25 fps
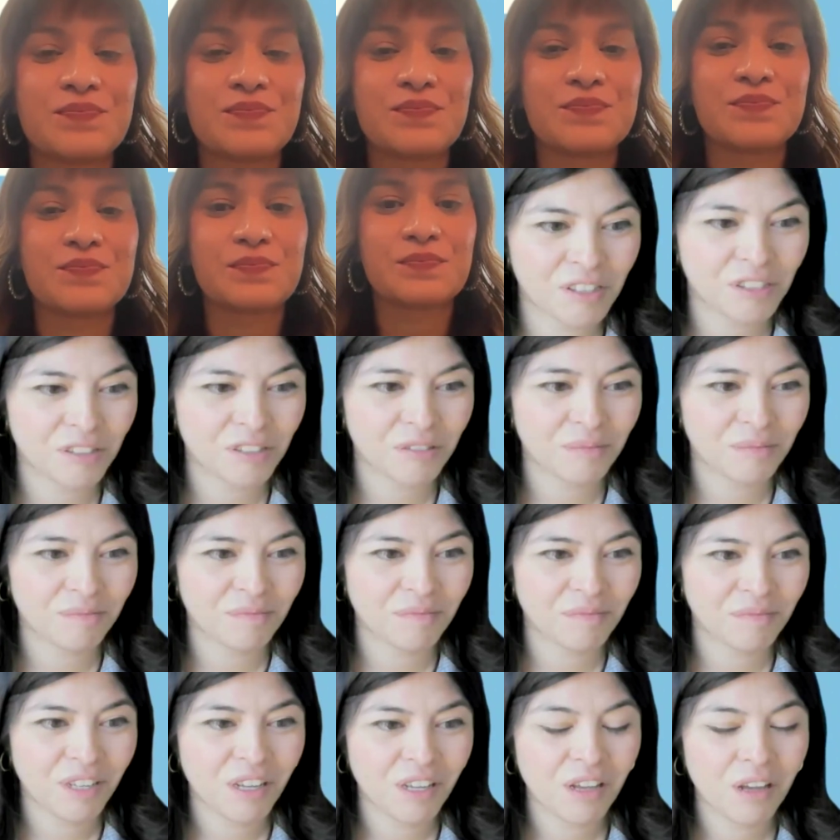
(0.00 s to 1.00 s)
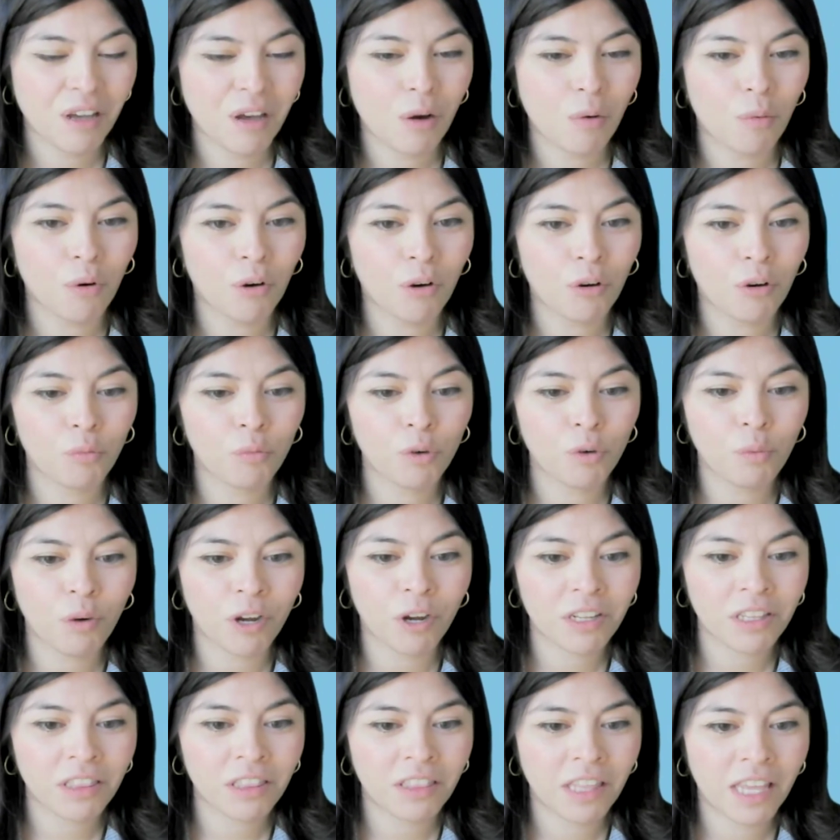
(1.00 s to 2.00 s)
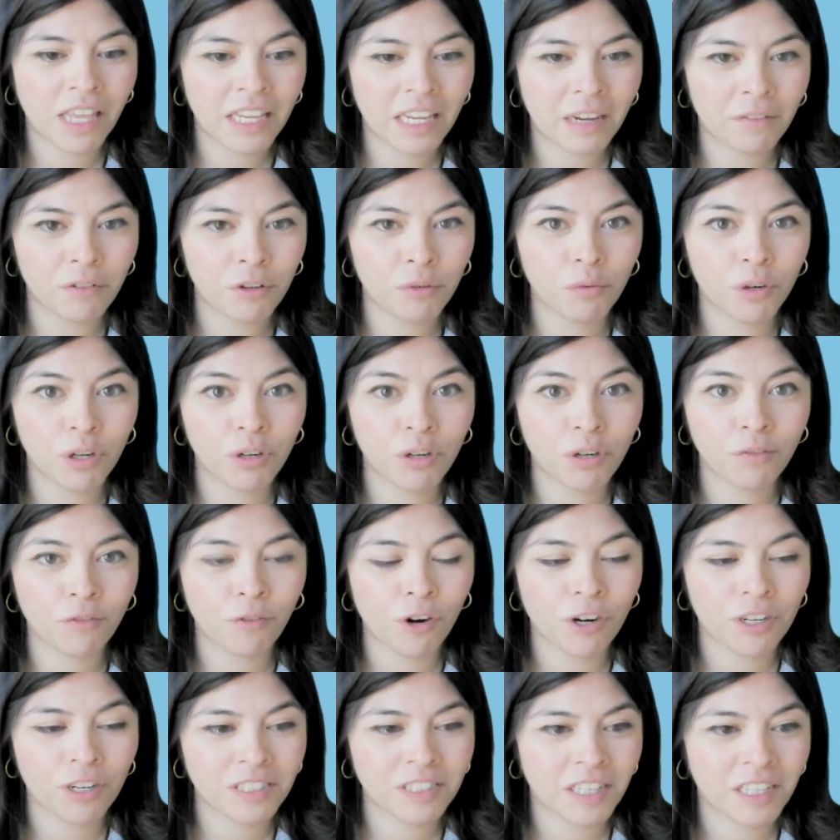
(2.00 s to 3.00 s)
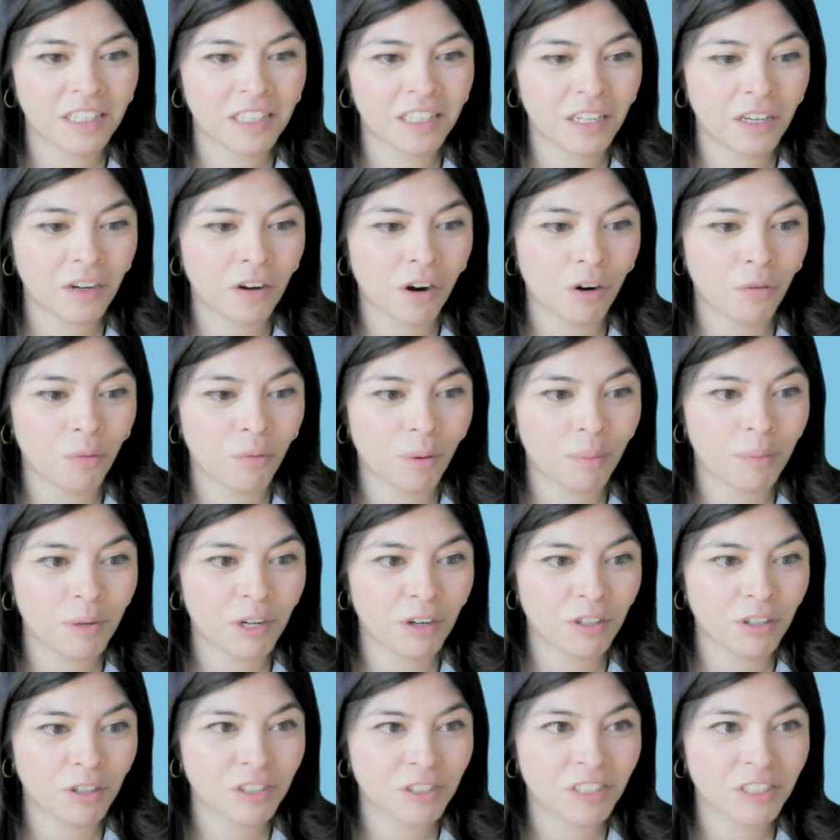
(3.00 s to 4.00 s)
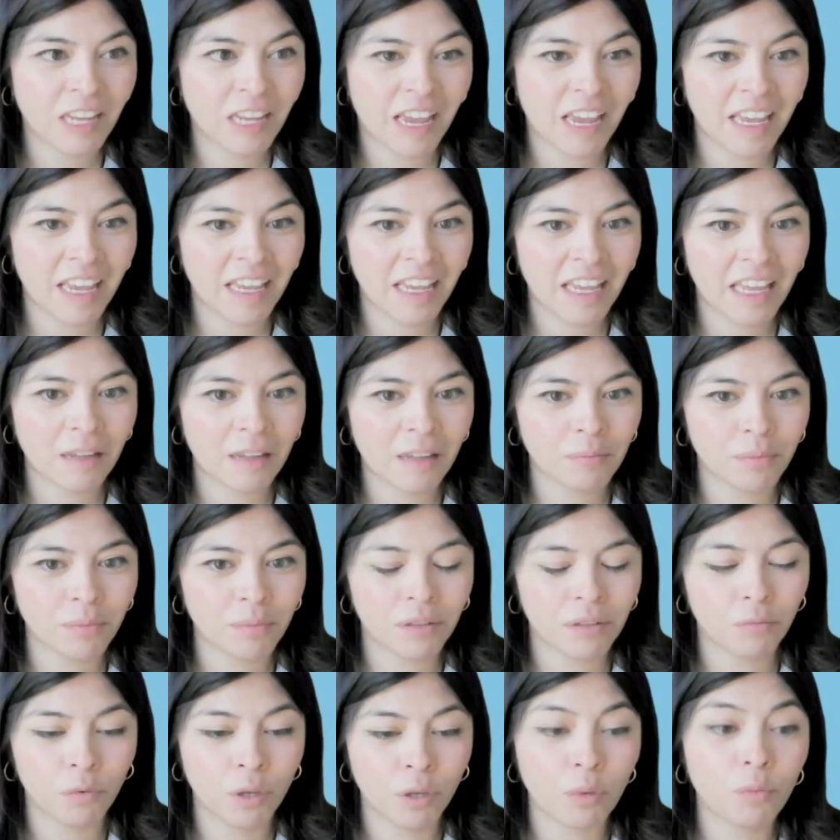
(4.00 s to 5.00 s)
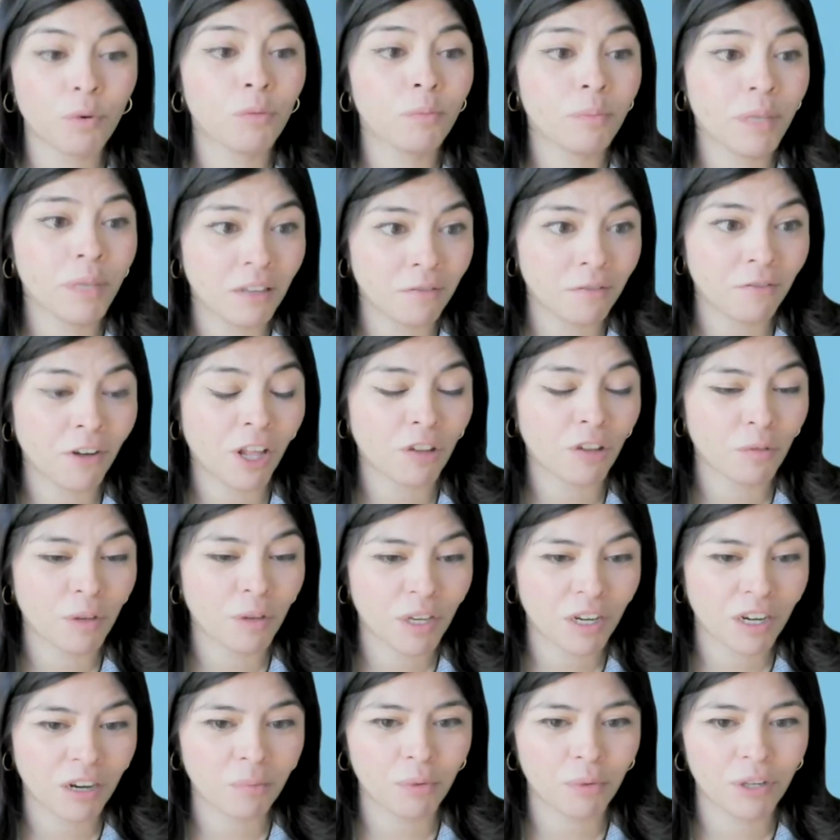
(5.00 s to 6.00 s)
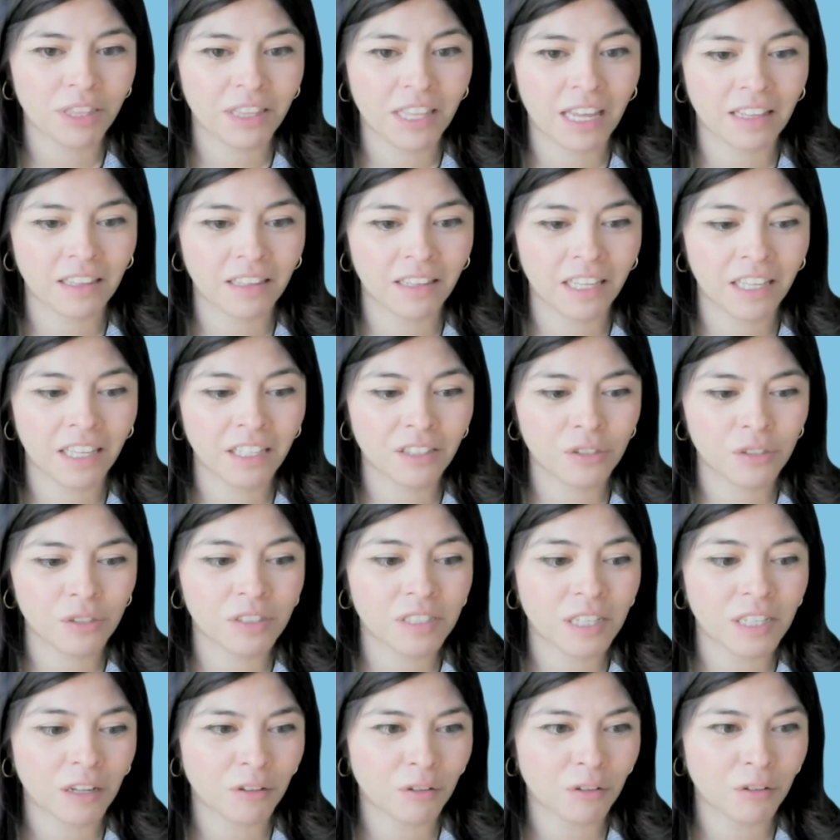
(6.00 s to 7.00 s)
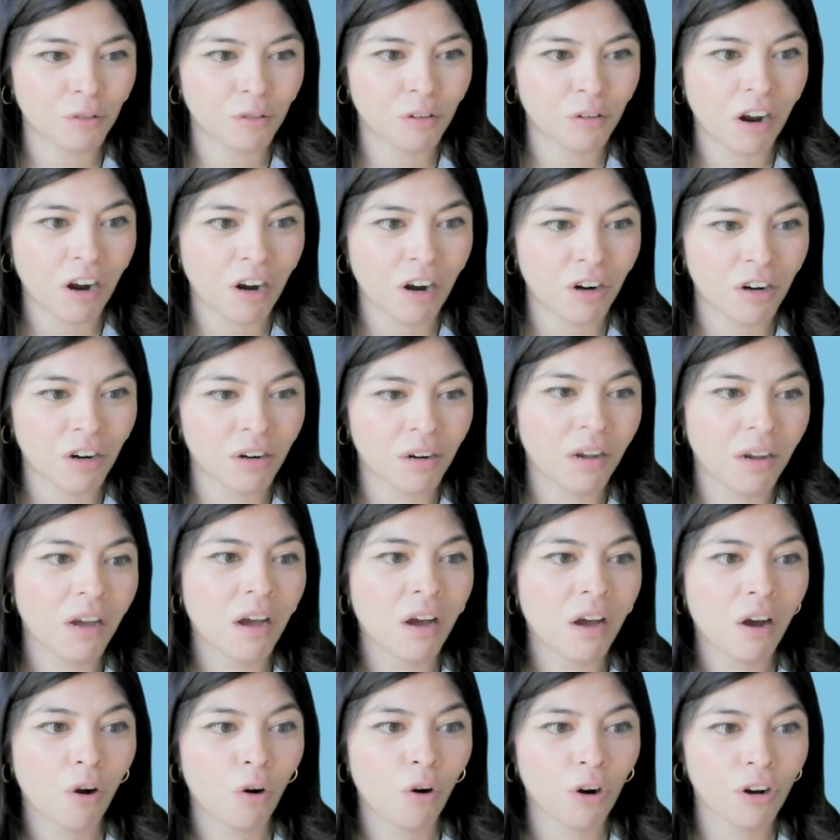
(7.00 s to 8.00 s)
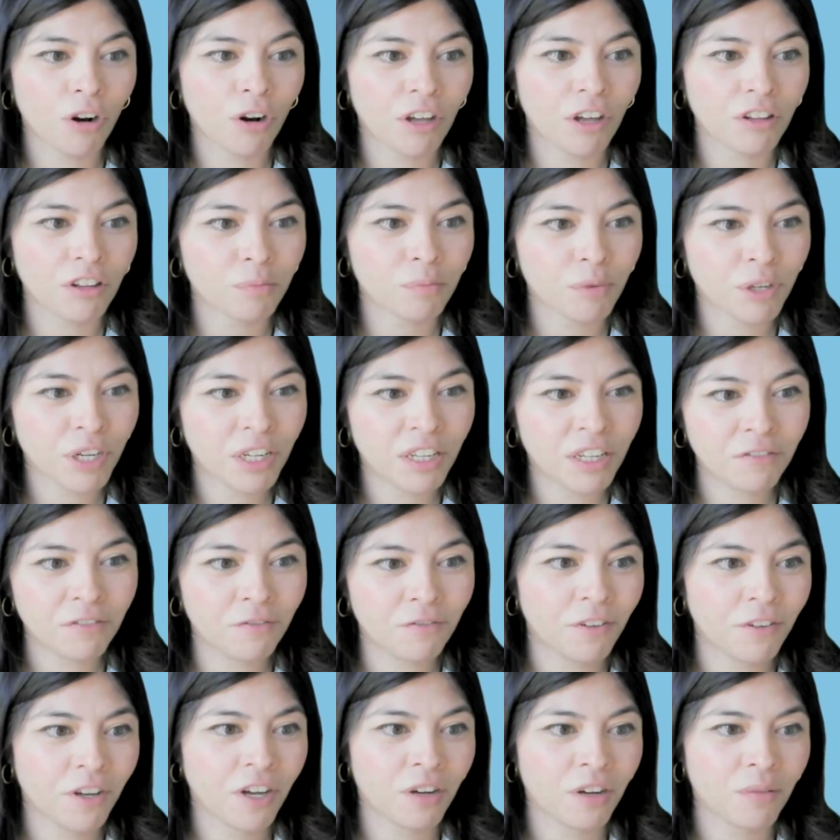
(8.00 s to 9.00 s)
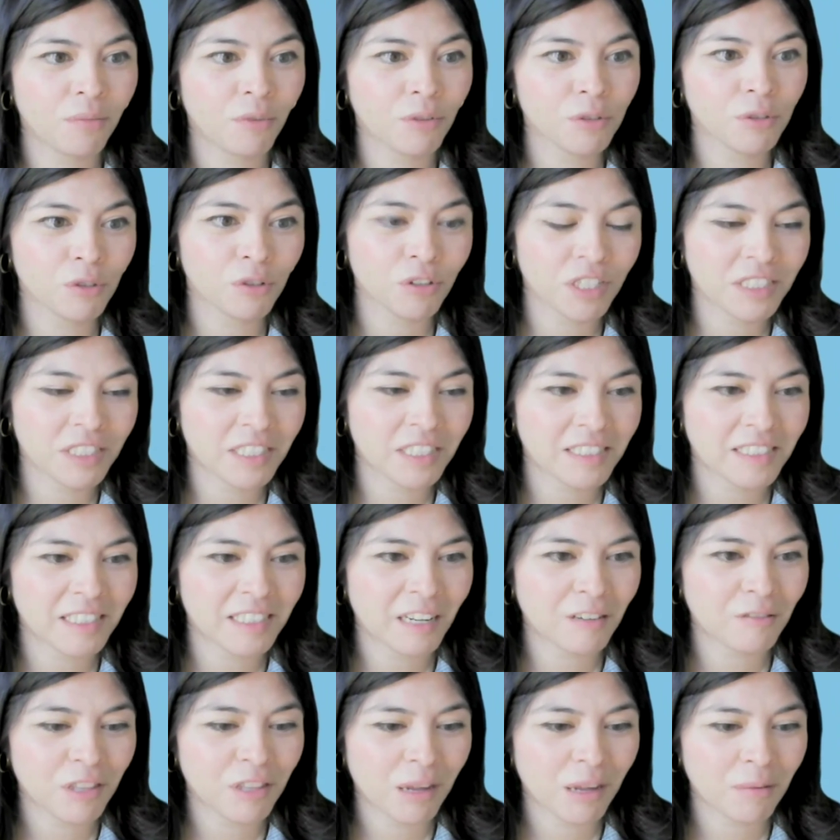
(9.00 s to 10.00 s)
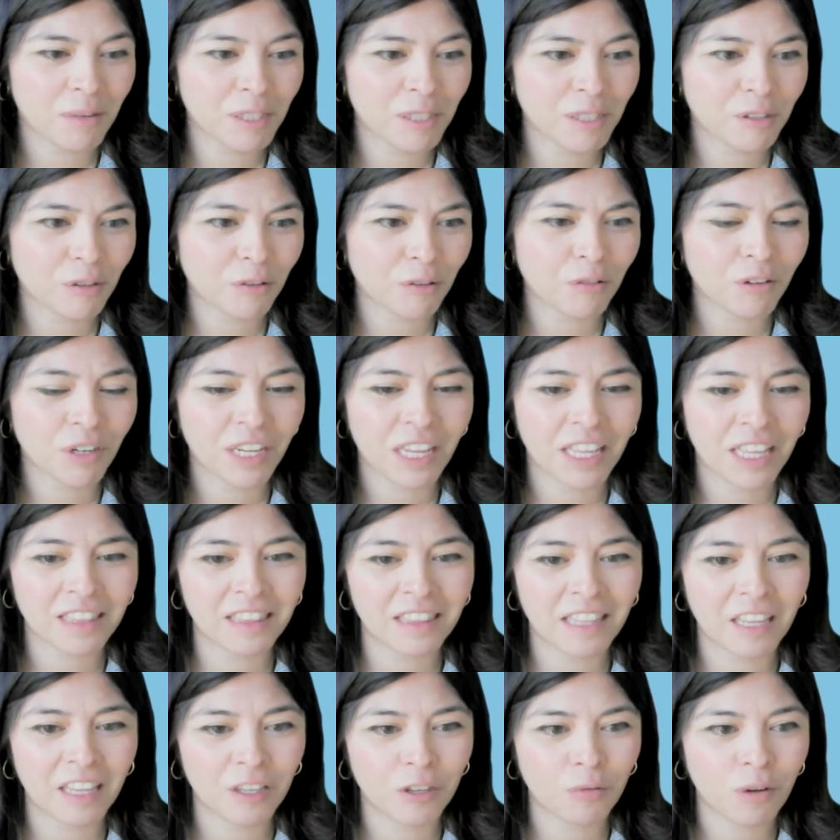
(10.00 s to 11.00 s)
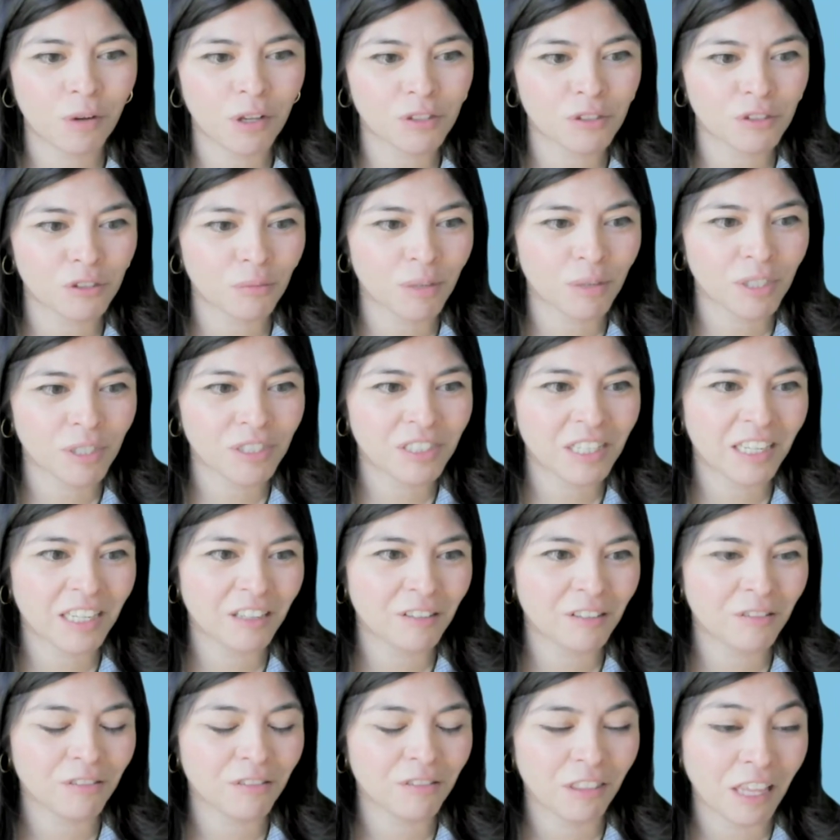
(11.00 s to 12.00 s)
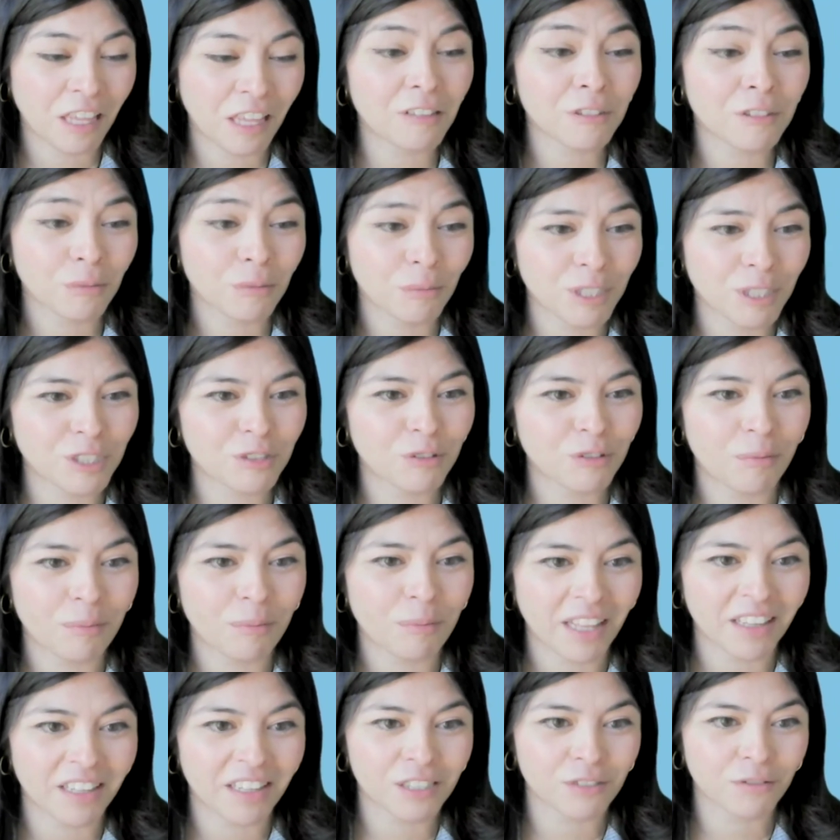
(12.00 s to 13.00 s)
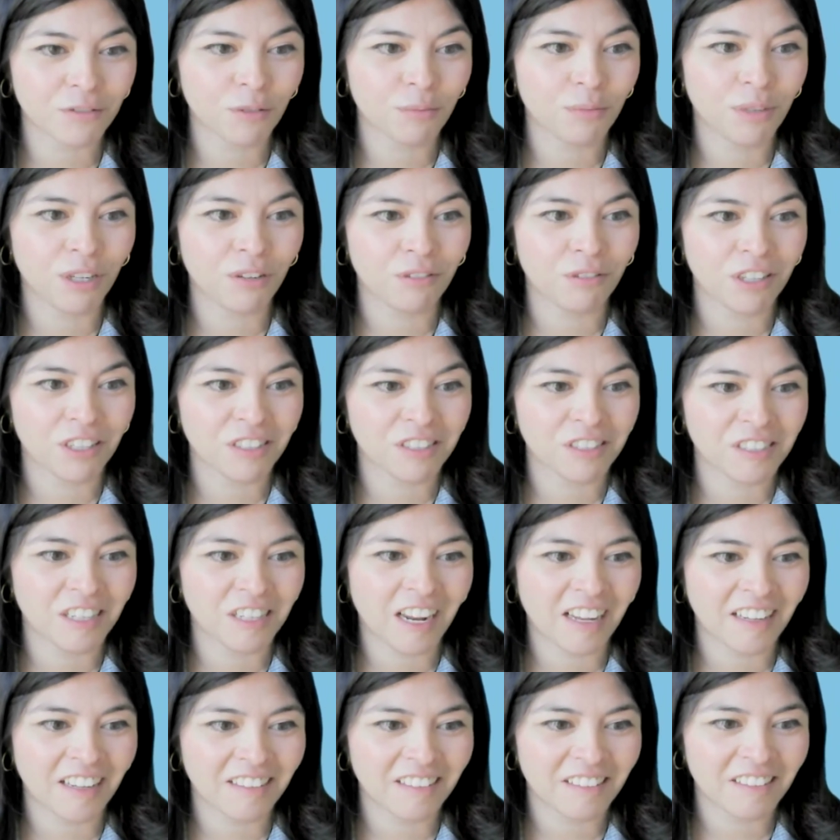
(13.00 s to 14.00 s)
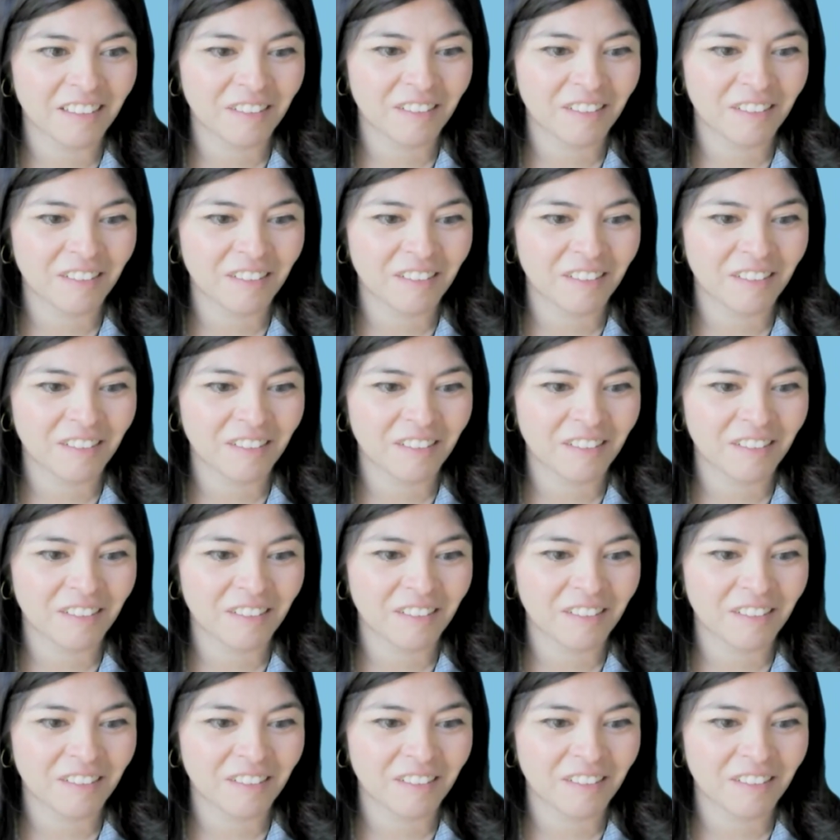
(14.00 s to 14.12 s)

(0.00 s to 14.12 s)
Awesome. Well, we want to thank everyone for attending our webinar today, and we will be following up with that link to download our oral health brief, Sonrisas Saludables. So again, thank you all so much. Thank you so much to our panelists for being with us today.